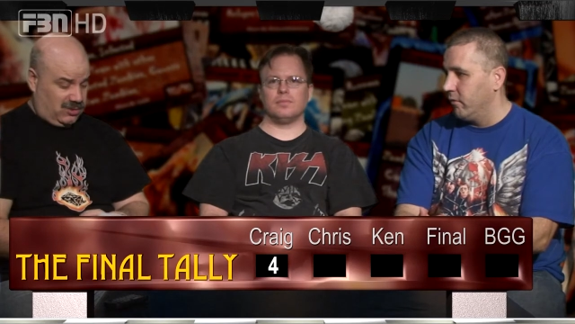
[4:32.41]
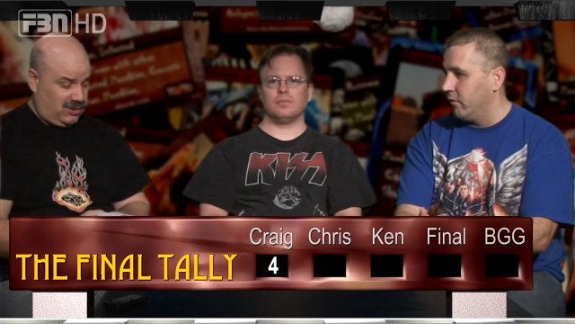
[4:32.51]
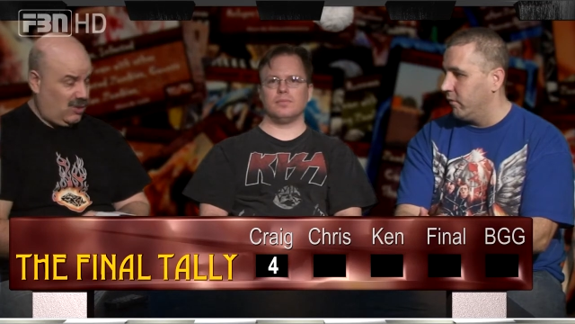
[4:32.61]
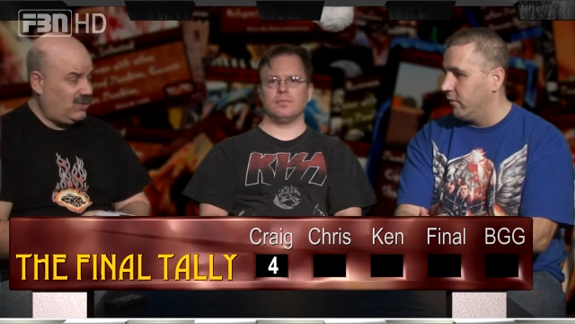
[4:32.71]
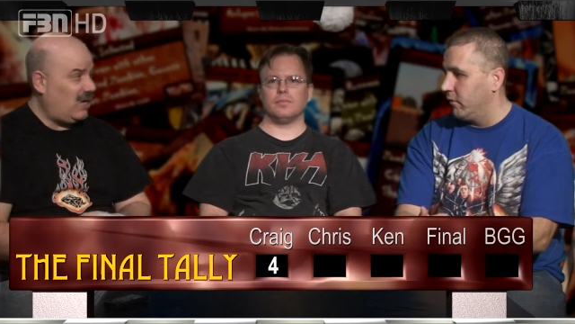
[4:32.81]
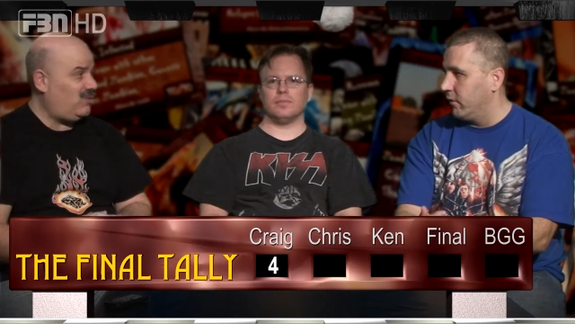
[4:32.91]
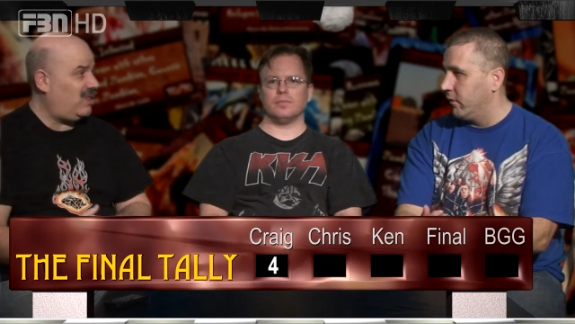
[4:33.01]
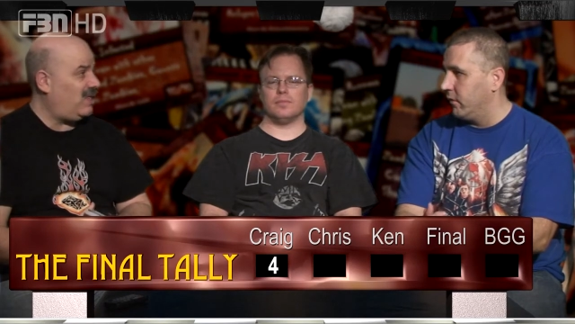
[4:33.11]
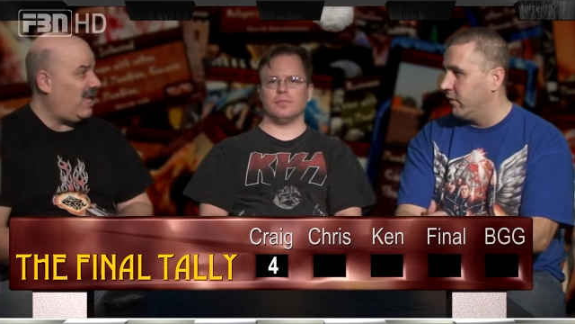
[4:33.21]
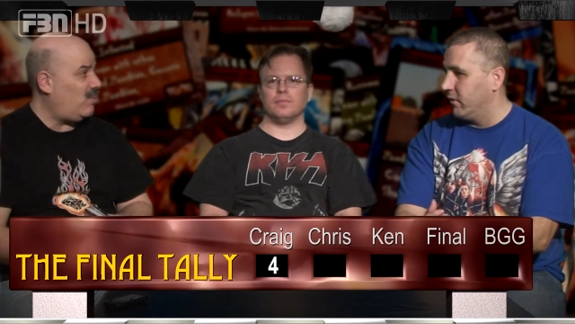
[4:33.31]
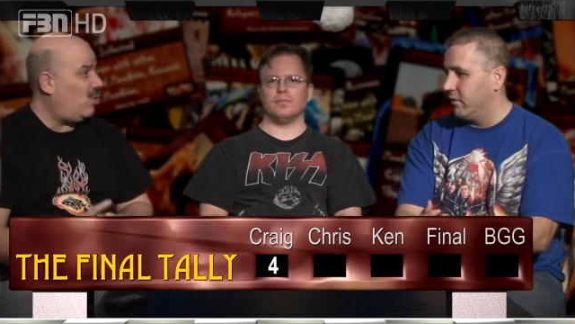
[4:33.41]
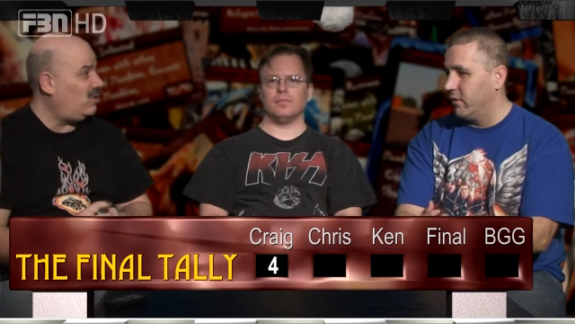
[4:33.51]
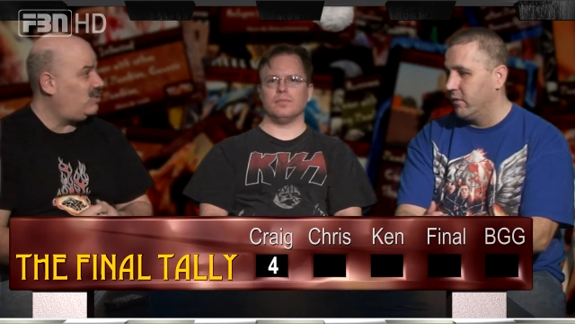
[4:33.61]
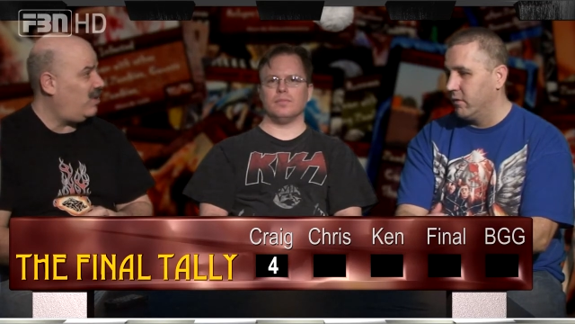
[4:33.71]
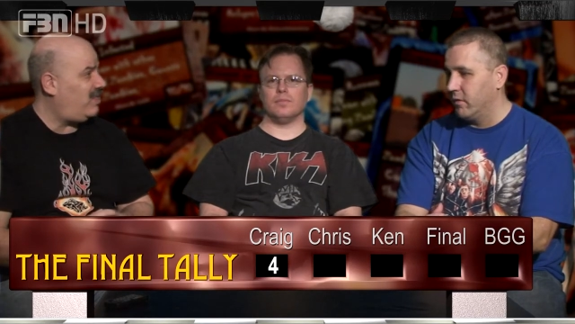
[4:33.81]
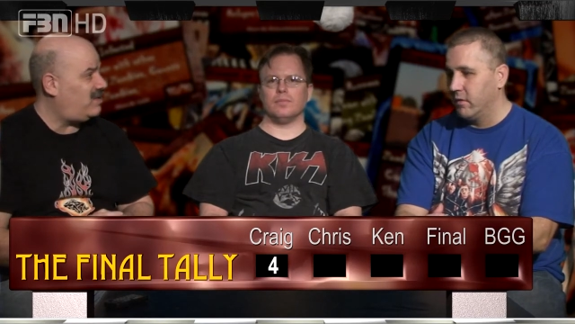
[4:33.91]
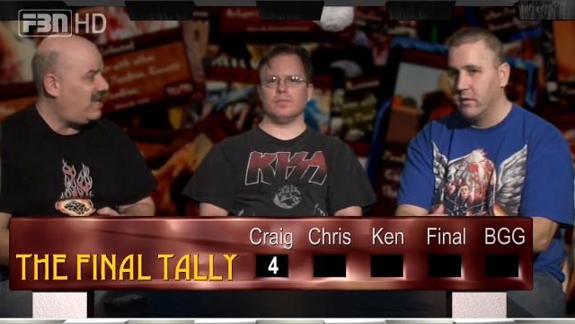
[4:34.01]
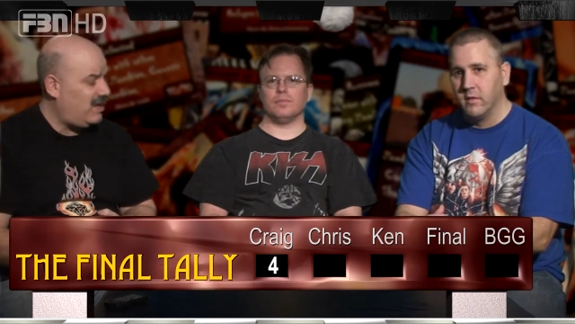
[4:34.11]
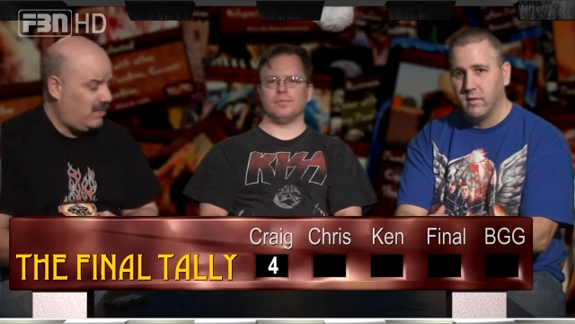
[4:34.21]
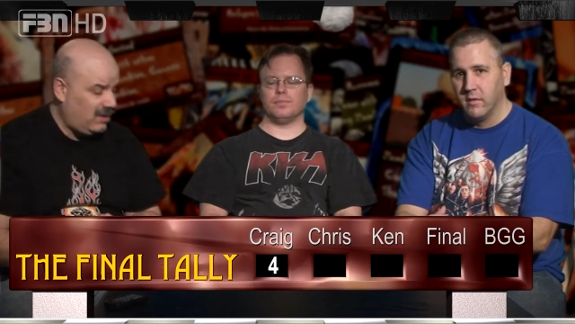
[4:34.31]
Speaker 1: there's no doubt that the game holds with the
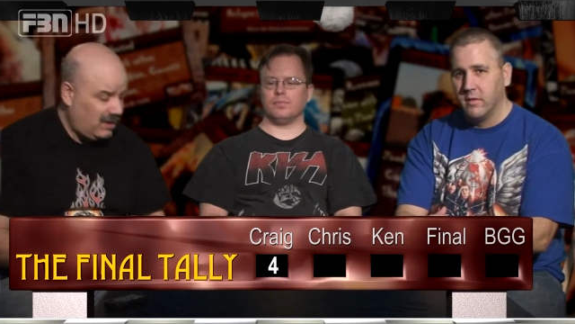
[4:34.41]
theme.